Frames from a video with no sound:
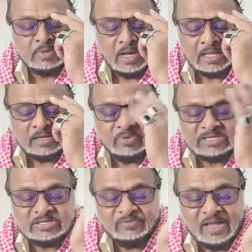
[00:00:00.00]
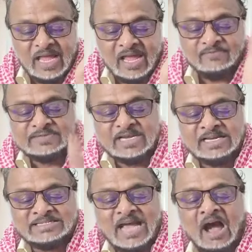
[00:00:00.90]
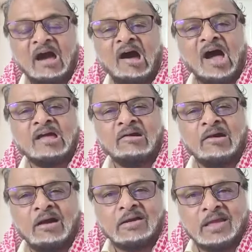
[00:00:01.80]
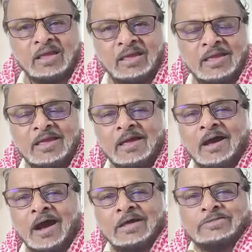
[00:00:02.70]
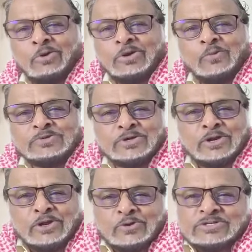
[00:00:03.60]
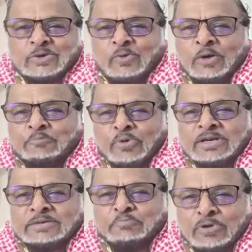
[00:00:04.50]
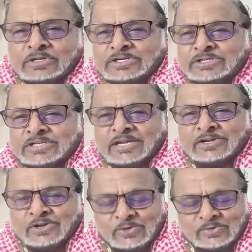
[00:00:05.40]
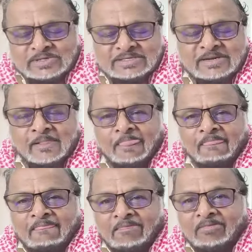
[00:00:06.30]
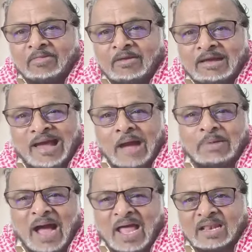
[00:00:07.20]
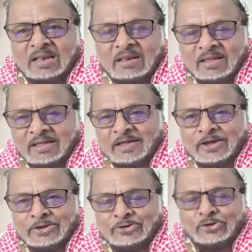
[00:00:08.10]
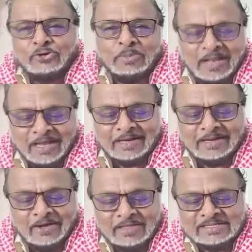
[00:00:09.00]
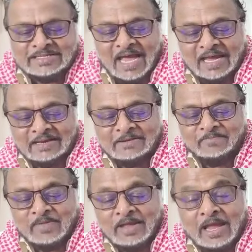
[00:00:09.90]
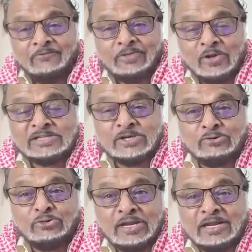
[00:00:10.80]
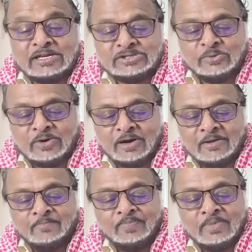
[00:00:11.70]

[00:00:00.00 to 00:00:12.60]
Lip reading: and the rest of the AFC's hierarchy. I thought he was going to use the word politicians like to use, cabal, to humiliate the other side, even though it's a good English word.